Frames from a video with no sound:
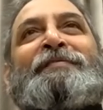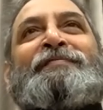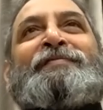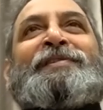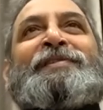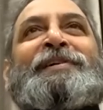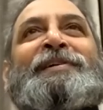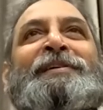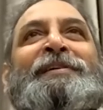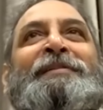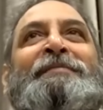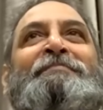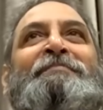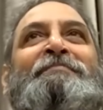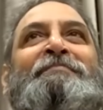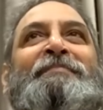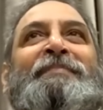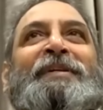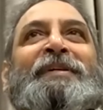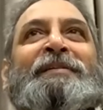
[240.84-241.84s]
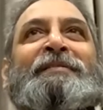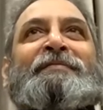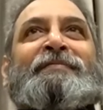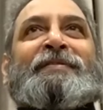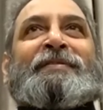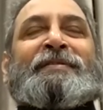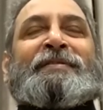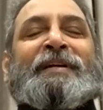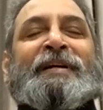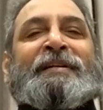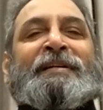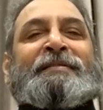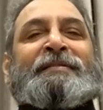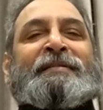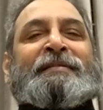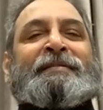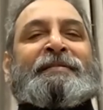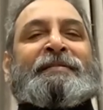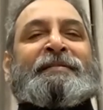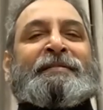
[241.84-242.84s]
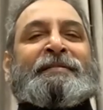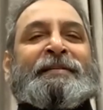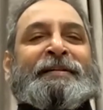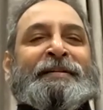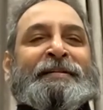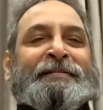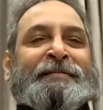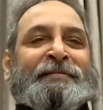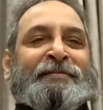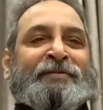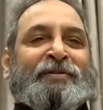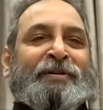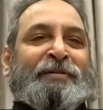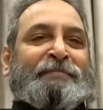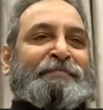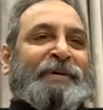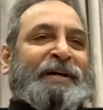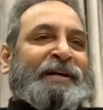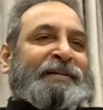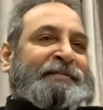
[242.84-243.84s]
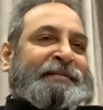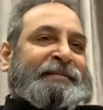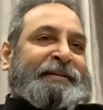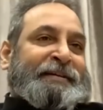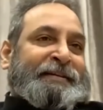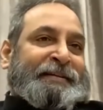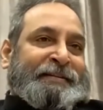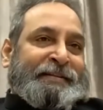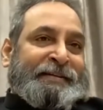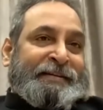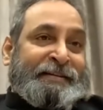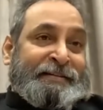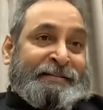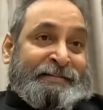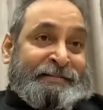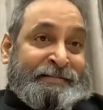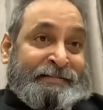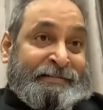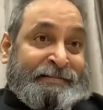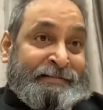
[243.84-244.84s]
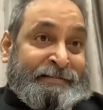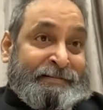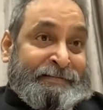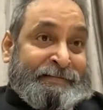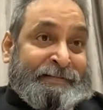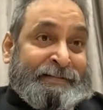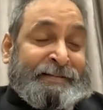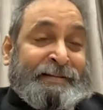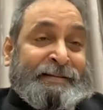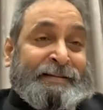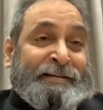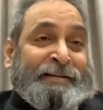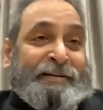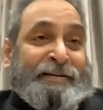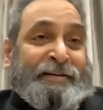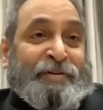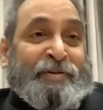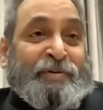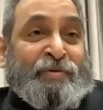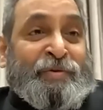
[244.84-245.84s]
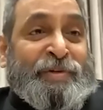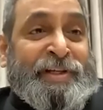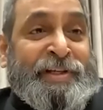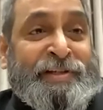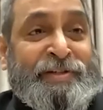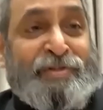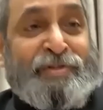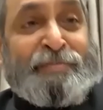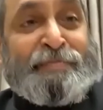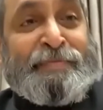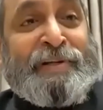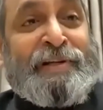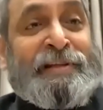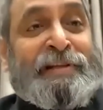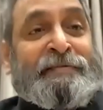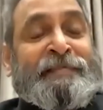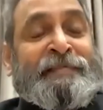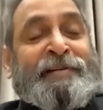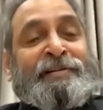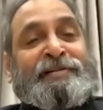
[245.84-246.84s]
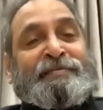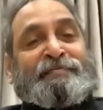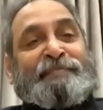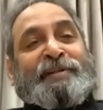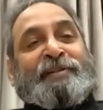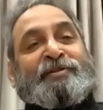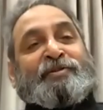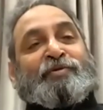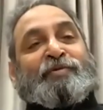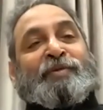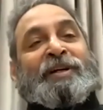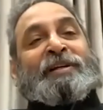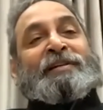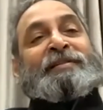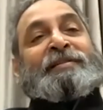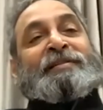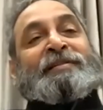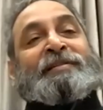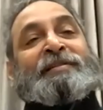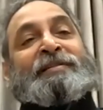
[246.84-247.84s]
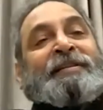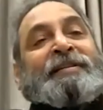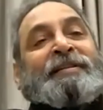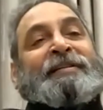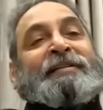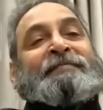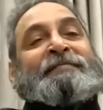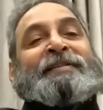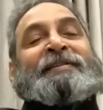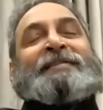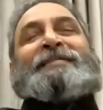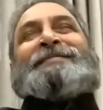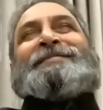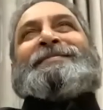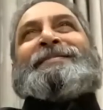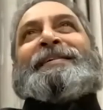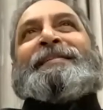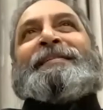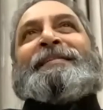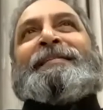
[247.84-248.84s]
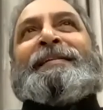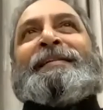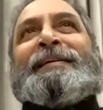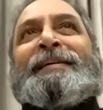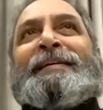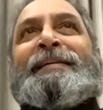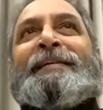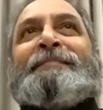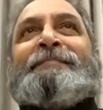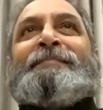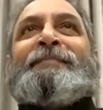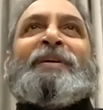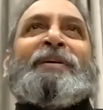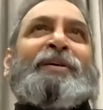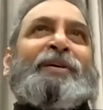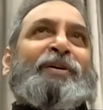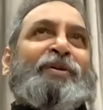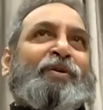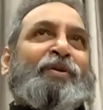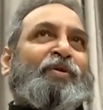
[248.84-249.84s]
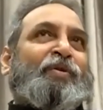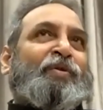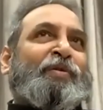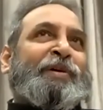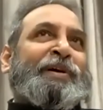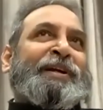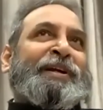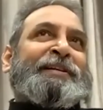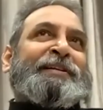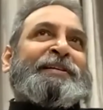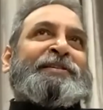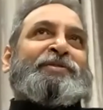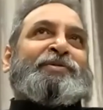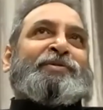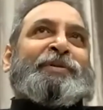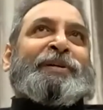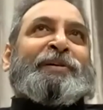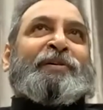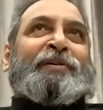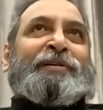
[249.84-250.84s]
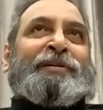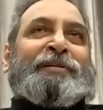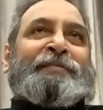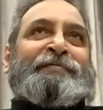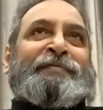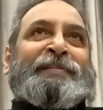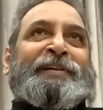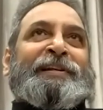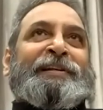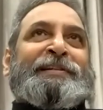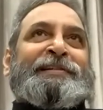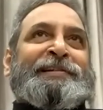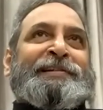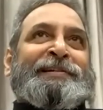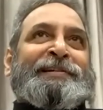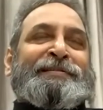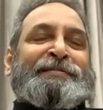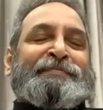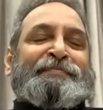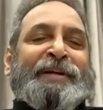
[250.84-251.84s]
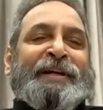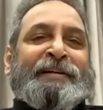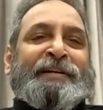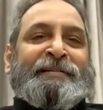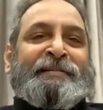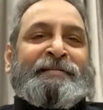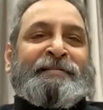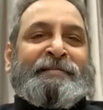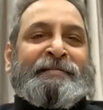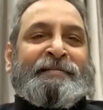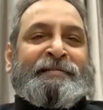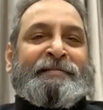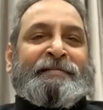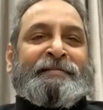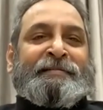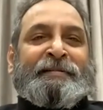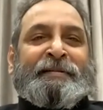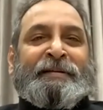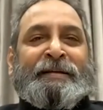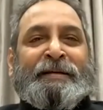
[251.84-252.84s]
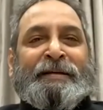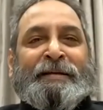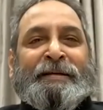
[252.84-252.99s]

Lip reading: of time, it was considered as not passé that you need to believe in spirituality, and then which is generally poured into a lot of religious practices.